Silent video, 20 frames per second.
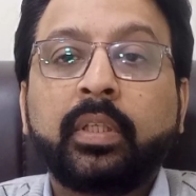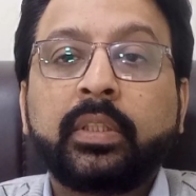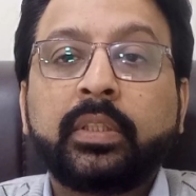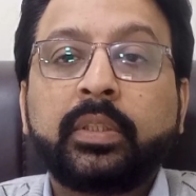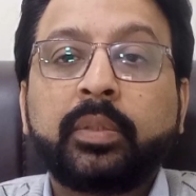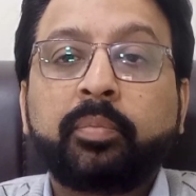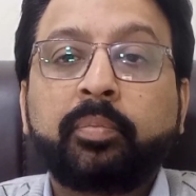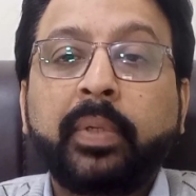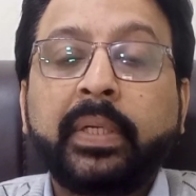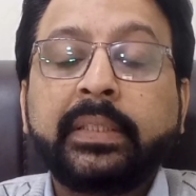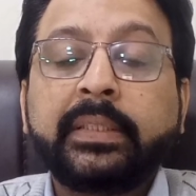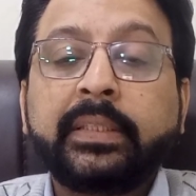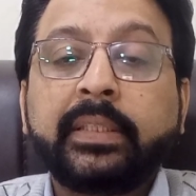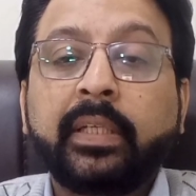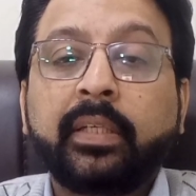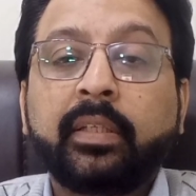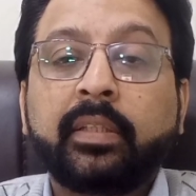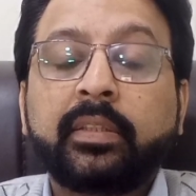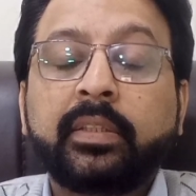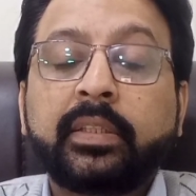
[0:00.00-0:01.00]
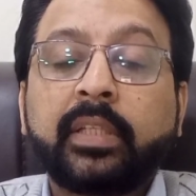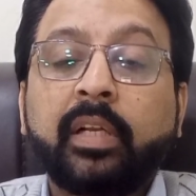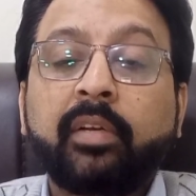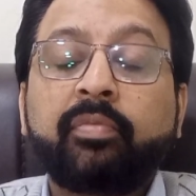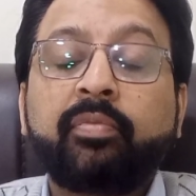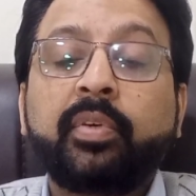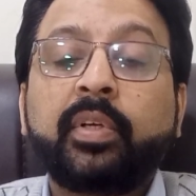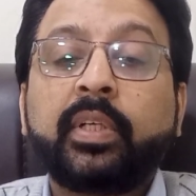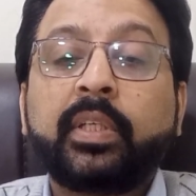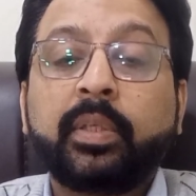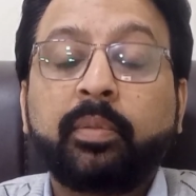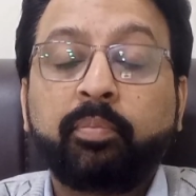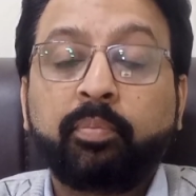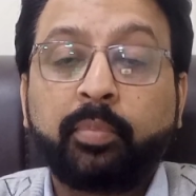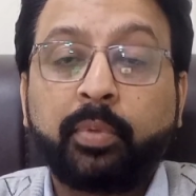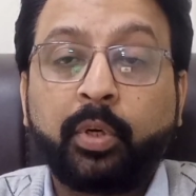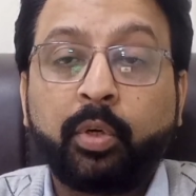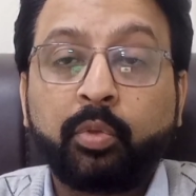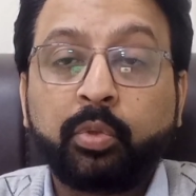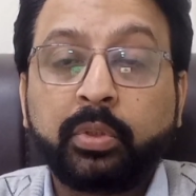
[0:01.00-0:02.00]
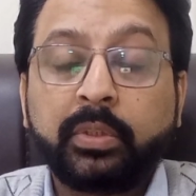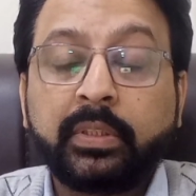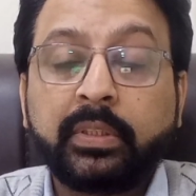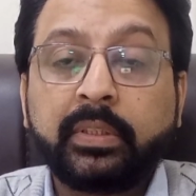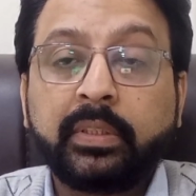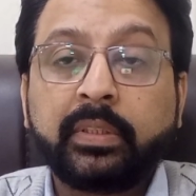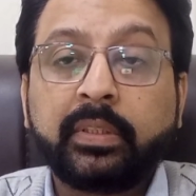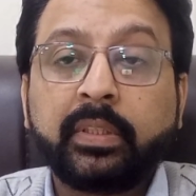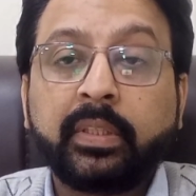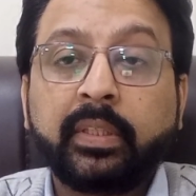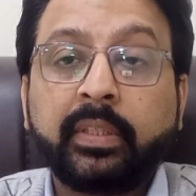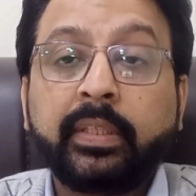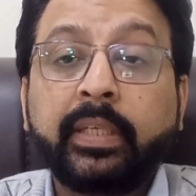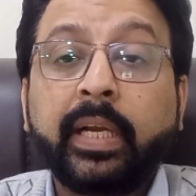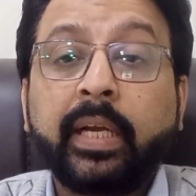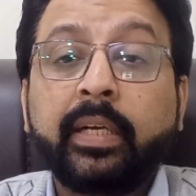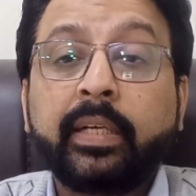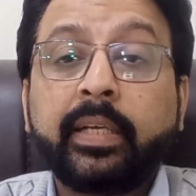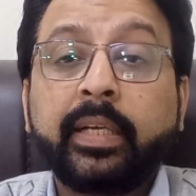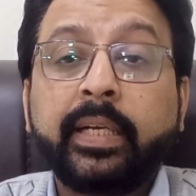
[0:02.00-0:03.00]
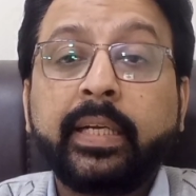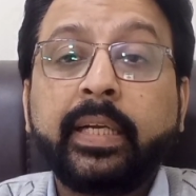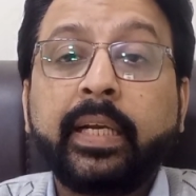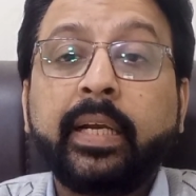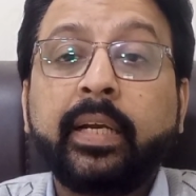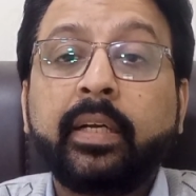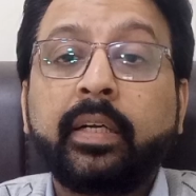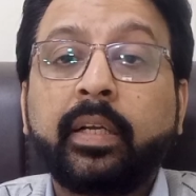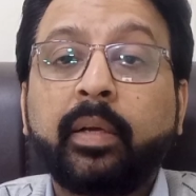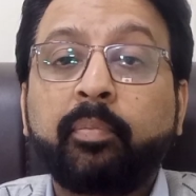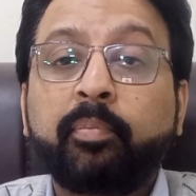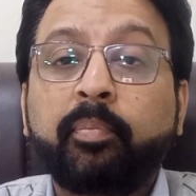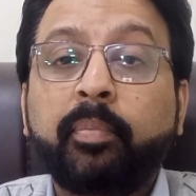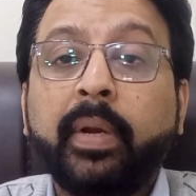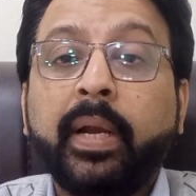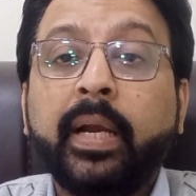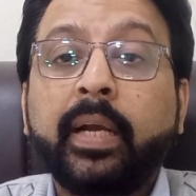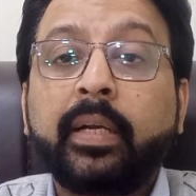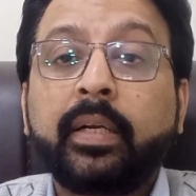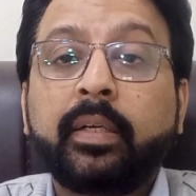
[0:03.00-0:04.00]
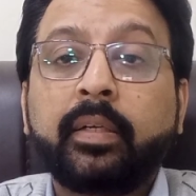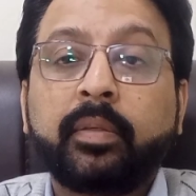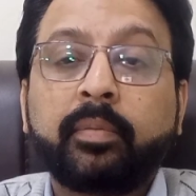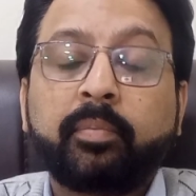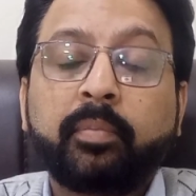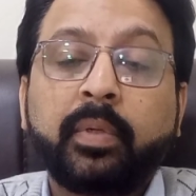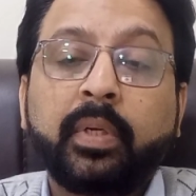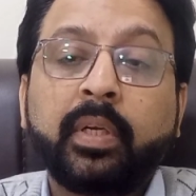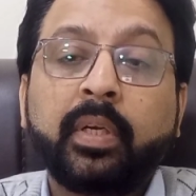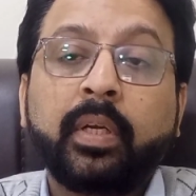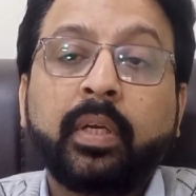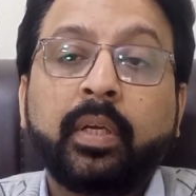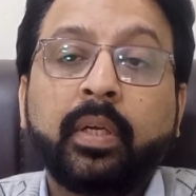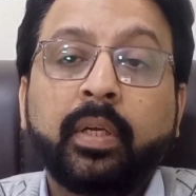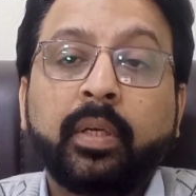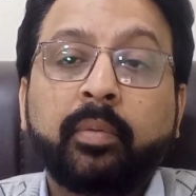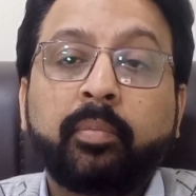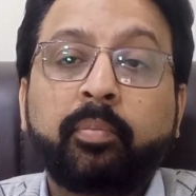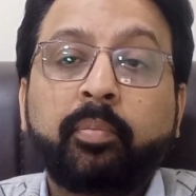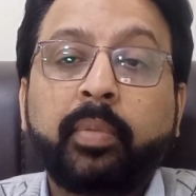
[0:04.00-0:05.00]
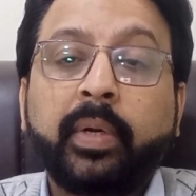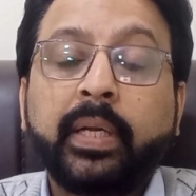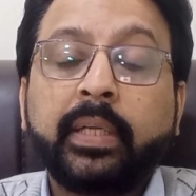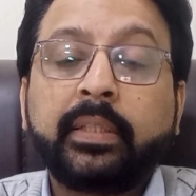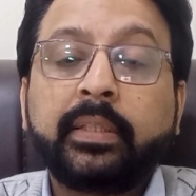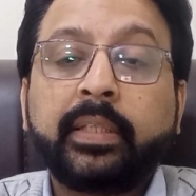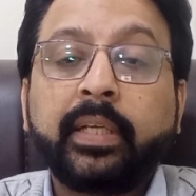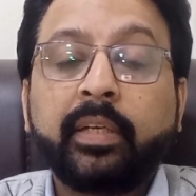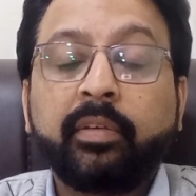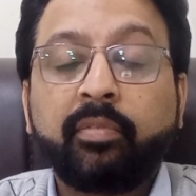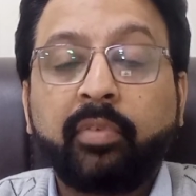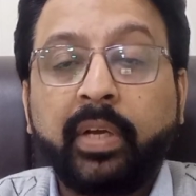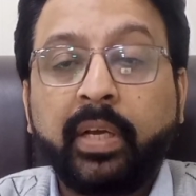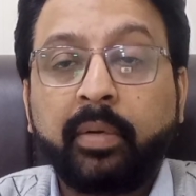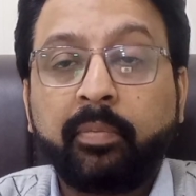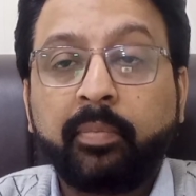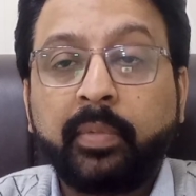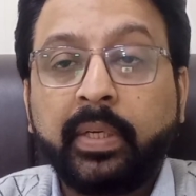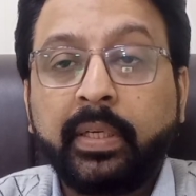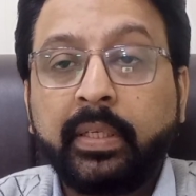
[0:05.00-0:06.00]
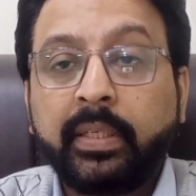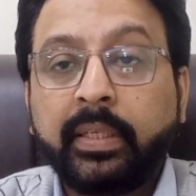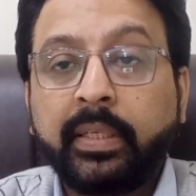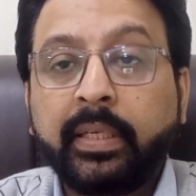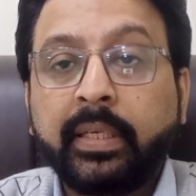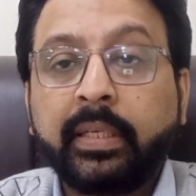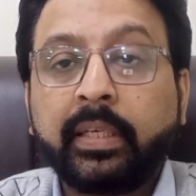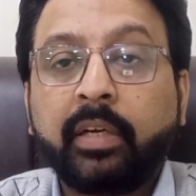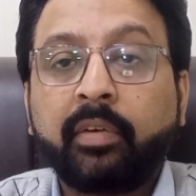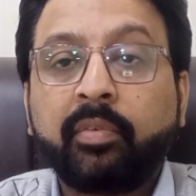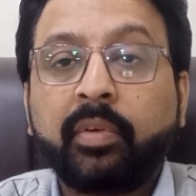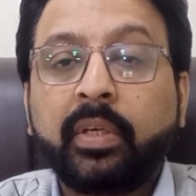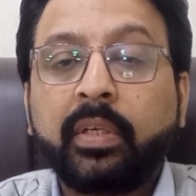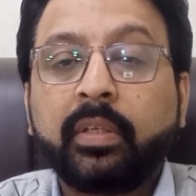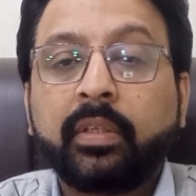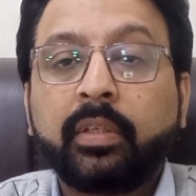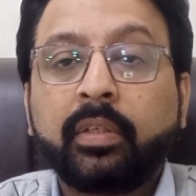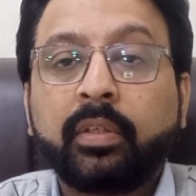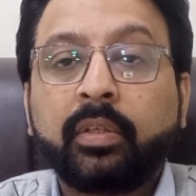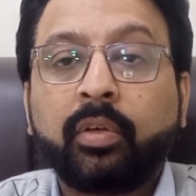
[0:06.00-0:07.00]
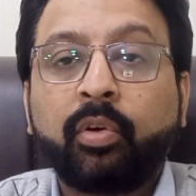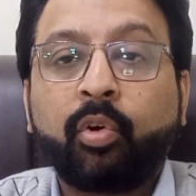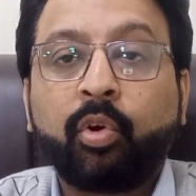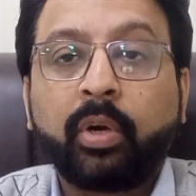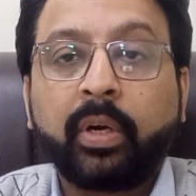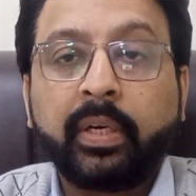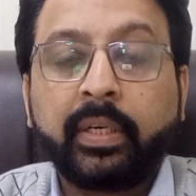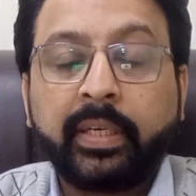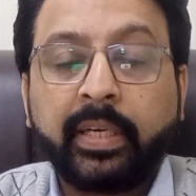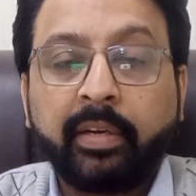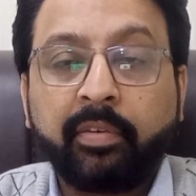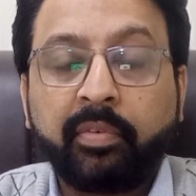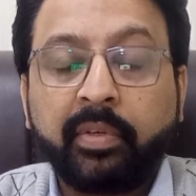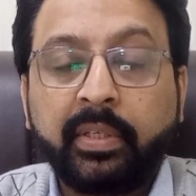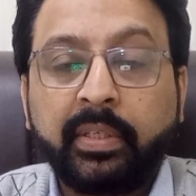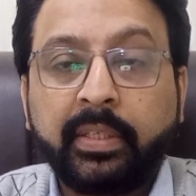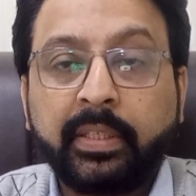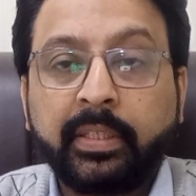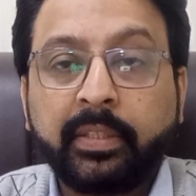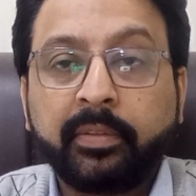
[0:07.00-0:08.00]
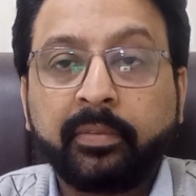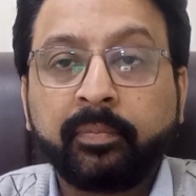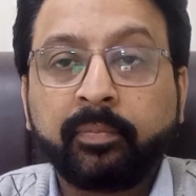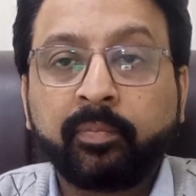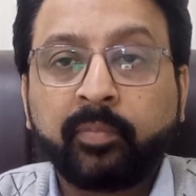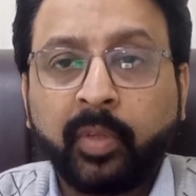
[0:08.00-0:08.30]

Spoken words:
special sulfur compounds that create a bad breath environment in our oral cavity.